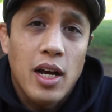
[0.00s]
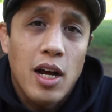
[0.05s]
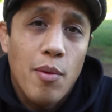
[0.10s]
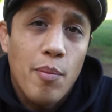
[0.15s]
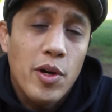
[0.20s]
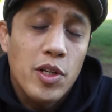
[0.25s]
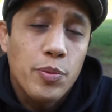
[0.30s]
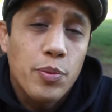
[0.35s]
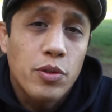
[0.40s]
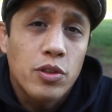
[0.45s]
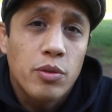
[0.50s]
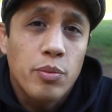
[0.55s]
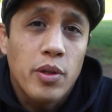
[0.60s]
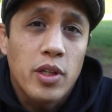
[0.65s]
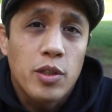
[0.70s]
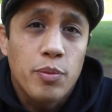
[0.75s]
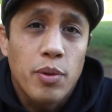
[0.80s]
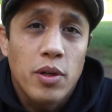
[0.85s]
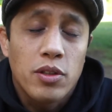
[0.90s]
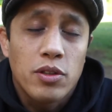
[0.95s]
I supposed to be
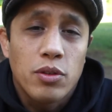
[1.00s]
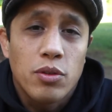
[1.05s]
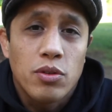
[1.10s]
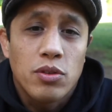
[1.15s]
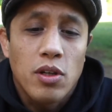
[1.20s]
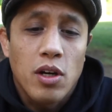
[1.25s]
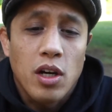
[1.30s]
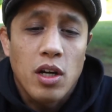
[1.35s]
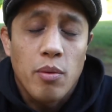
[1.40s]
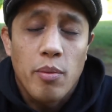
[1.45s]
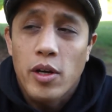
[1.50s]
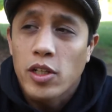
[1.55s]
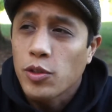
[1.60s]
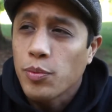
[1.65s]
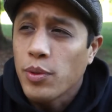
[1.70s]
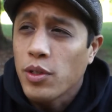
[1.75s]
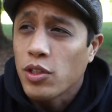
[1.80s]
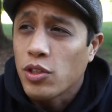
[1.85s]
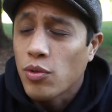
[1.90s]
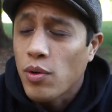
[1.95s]
this person who's talking about
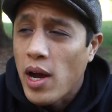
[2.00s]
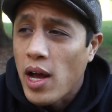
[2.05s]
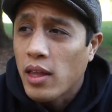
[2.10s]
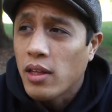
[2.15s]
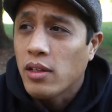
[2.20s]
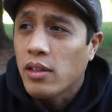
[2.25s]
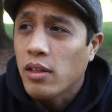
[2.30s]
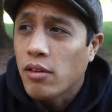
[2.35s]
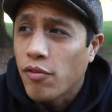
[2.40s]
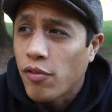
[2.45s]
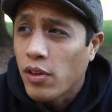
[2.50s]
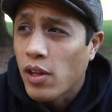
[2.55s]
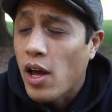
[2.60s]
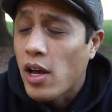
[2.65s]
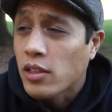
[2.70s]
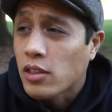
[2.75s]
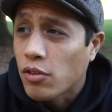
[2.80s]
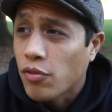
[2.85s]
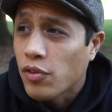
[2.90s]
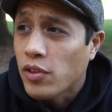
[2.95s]
spirituality and
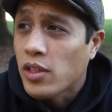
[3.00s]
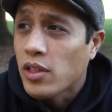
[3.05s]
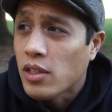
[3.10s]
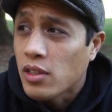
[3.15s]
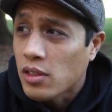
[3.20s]
philosophy and these